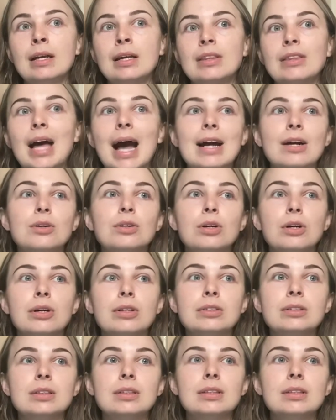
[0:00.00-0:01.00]
that
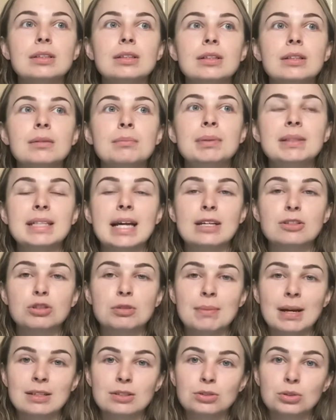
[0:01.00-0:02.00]
could be
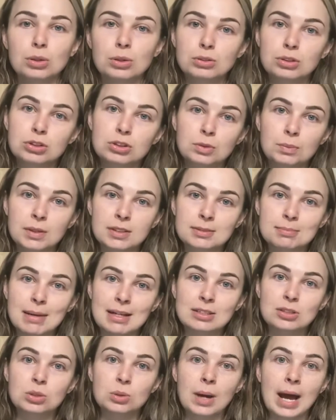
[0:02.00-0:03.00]
detrimental to someone's
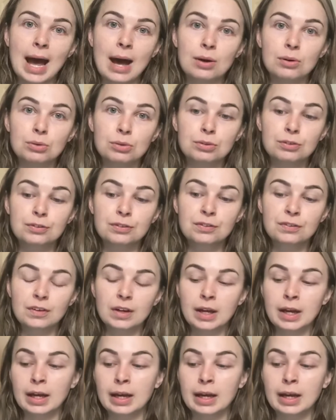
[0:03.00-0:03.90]
mental health.